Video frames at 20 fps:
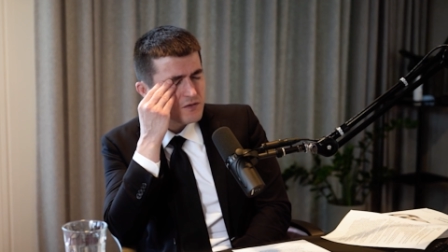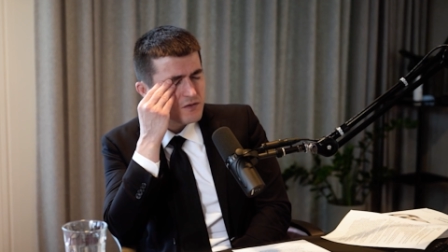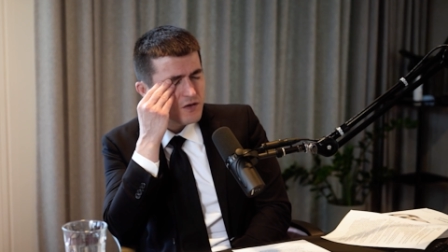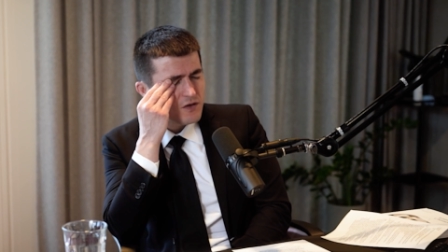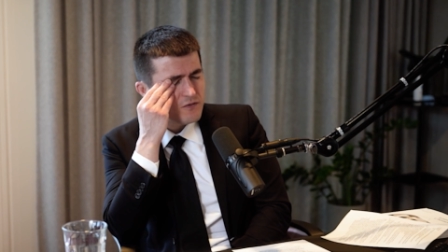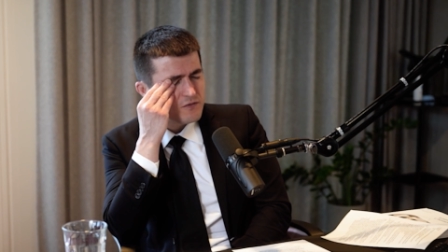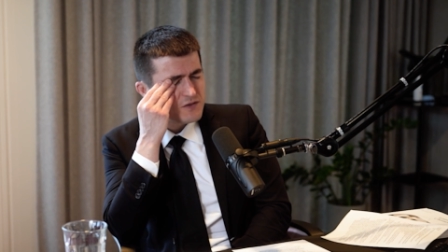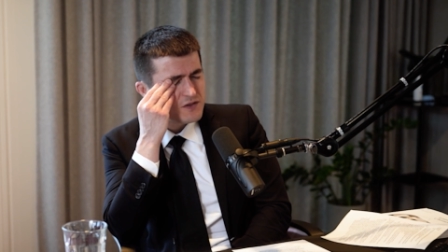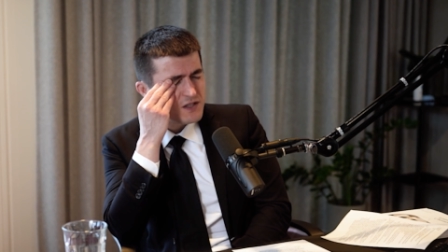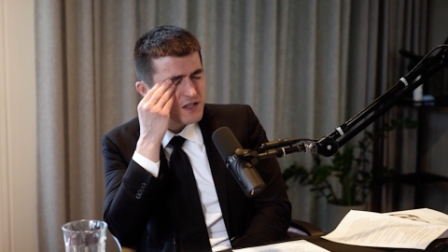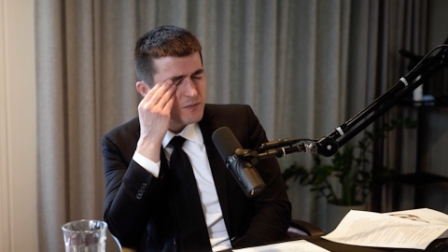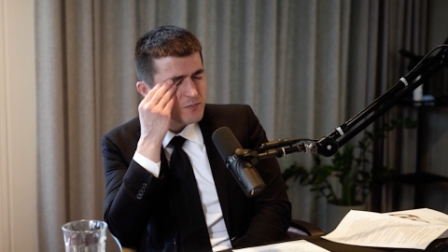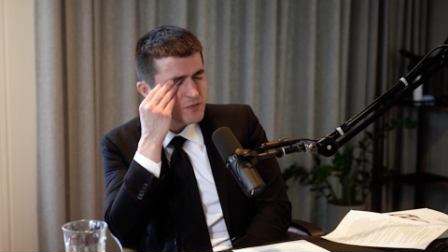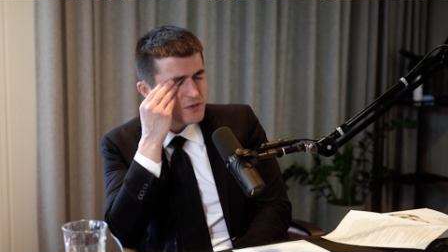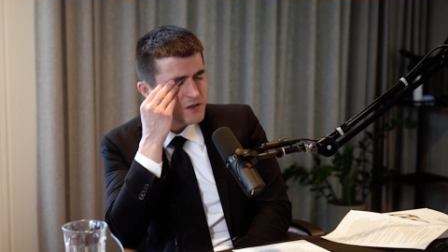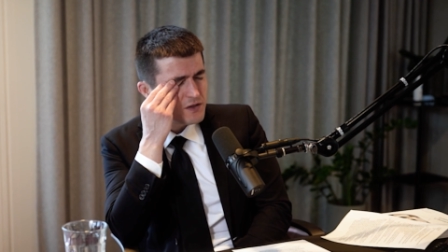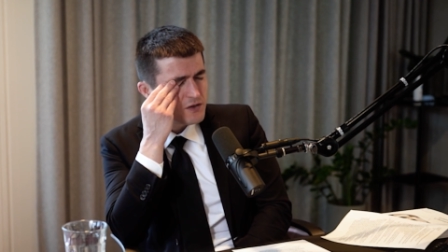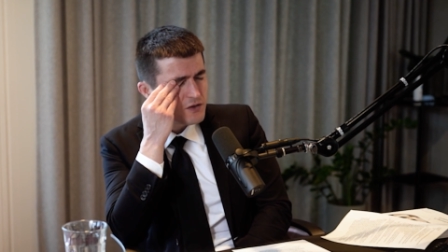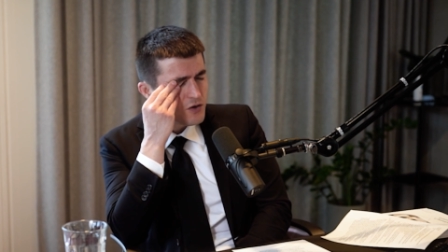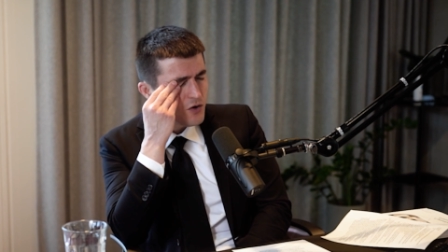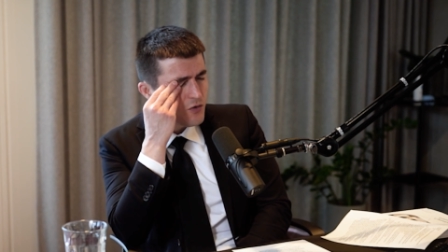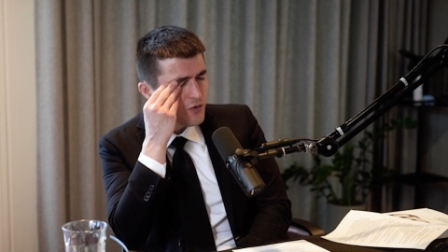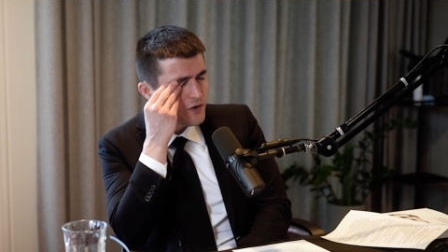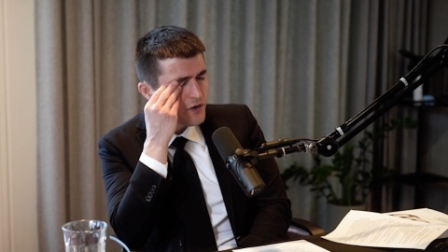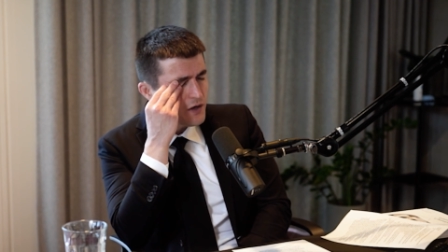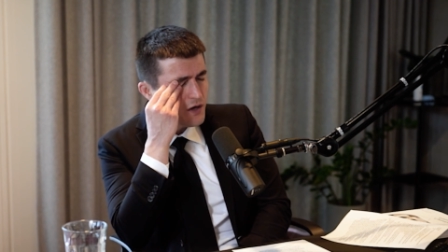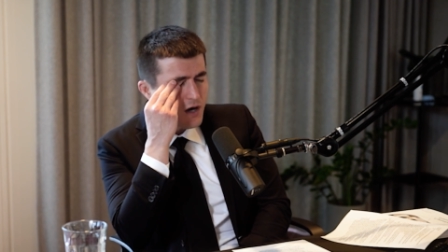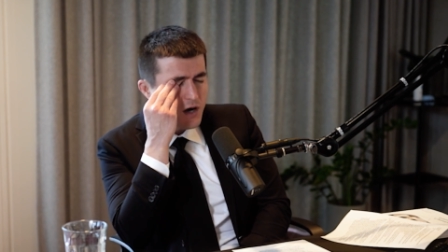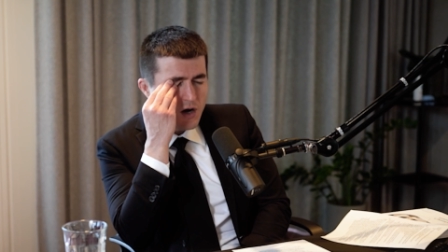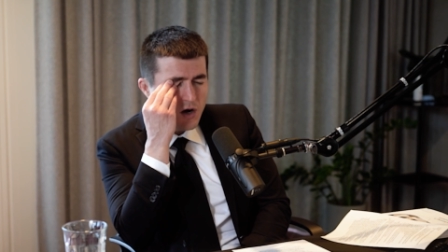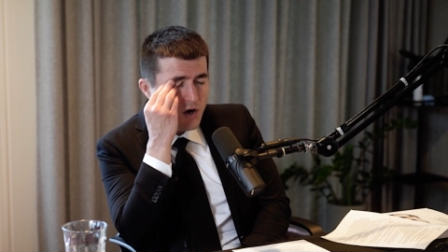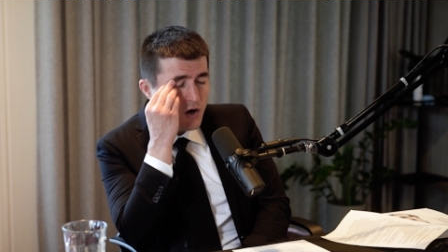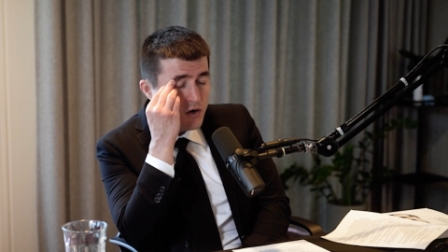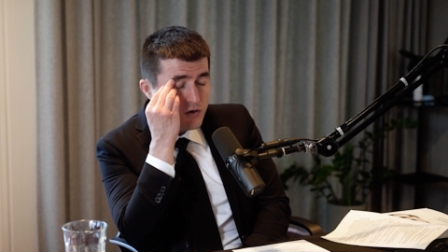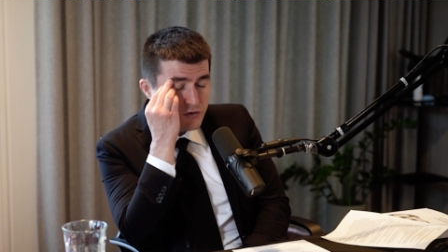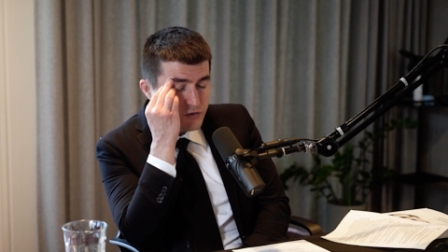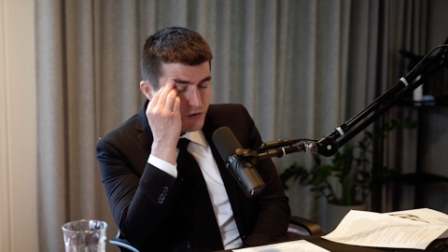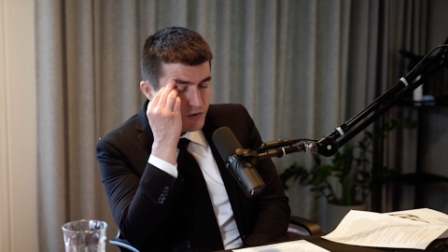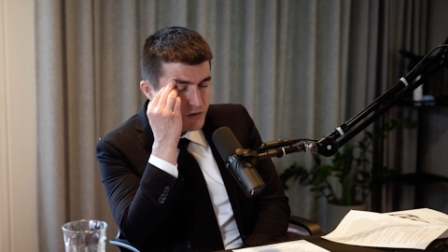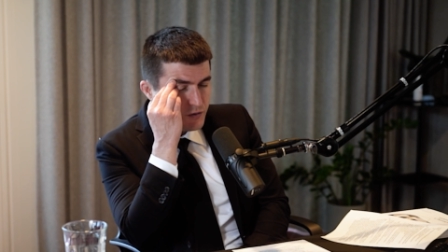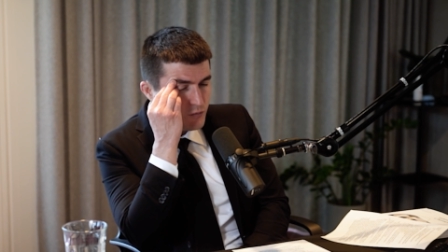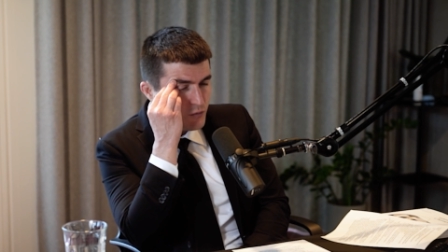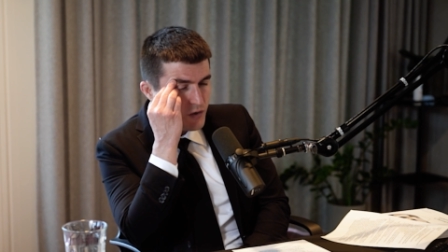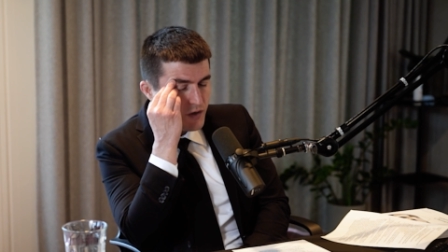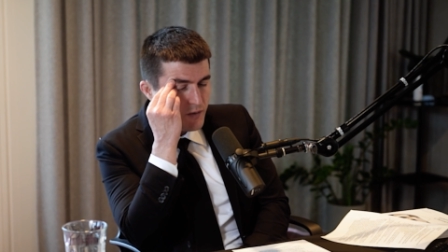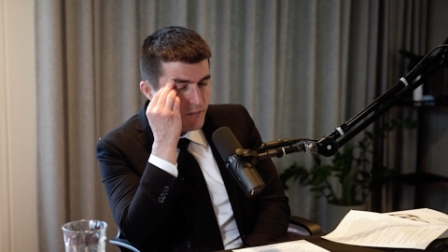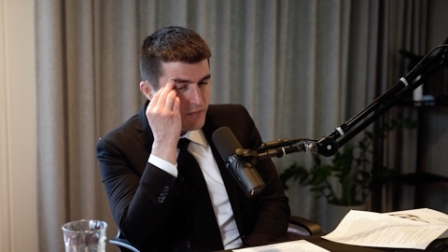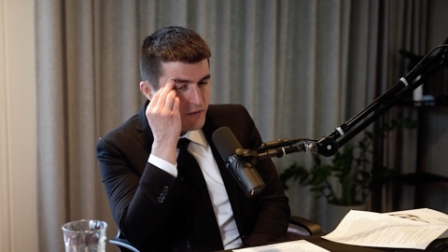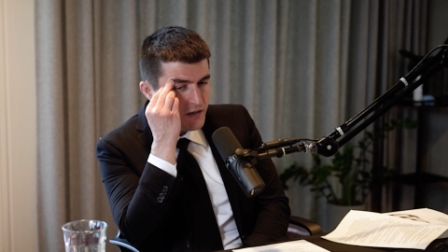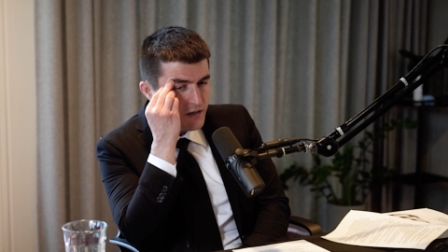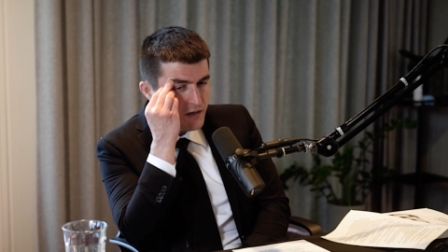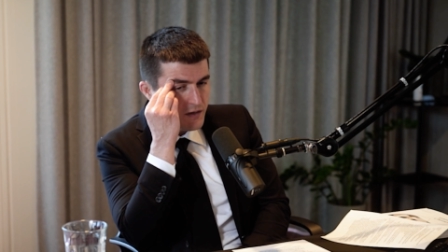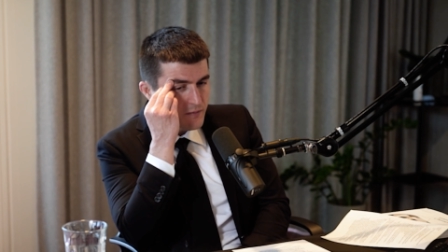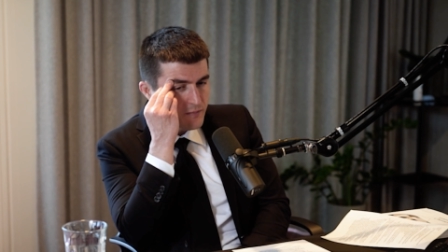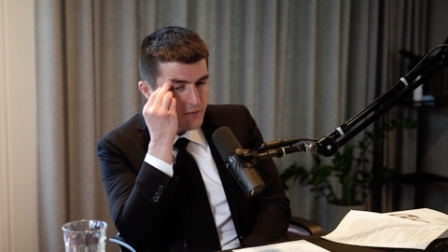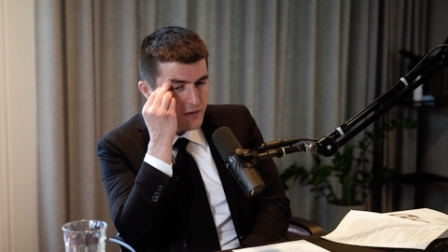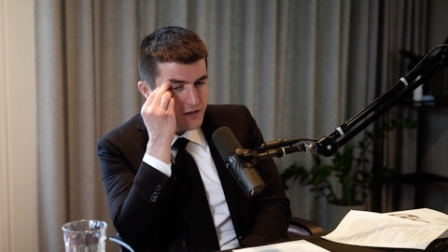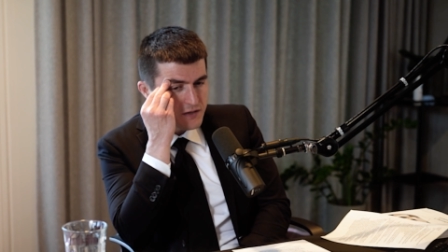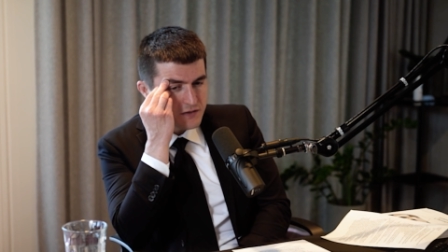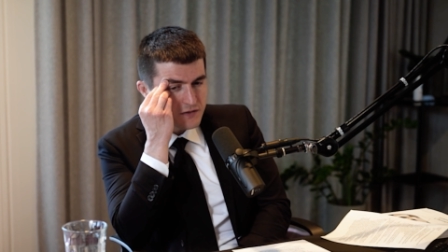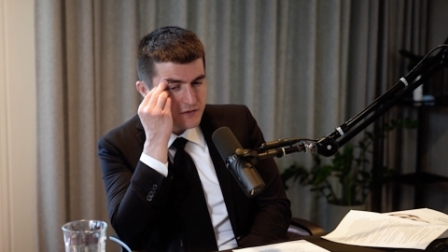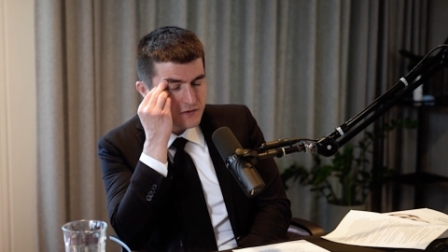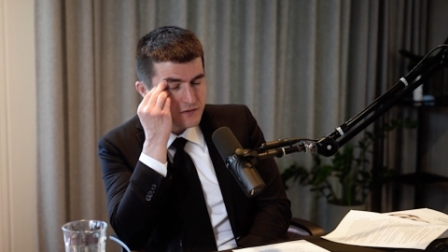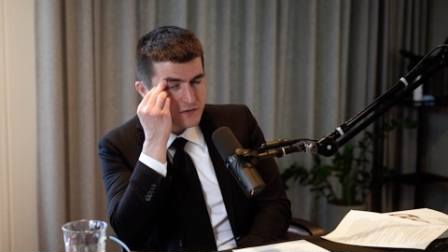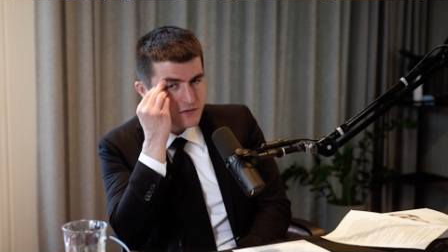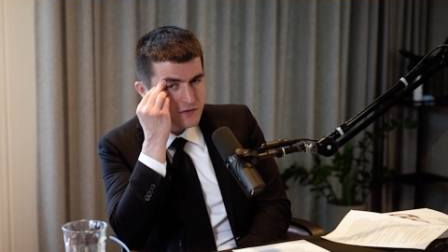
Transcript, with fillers: of deeply knowing a hundred Wikipedia pages.